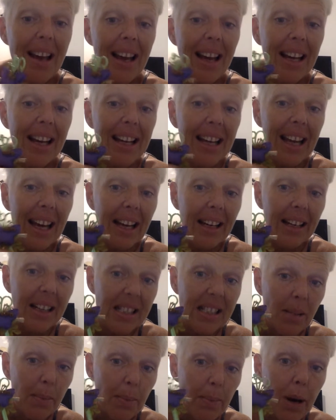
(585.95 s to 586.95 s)
Again,
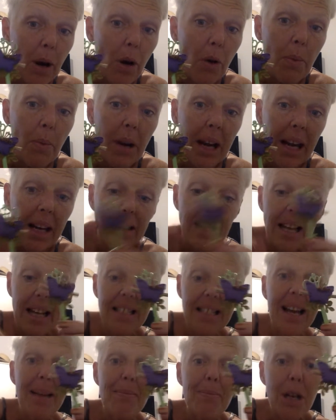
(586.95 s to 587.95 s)
it's about getting that
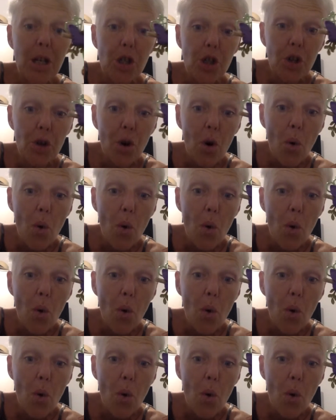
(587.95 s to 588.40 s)
dimensional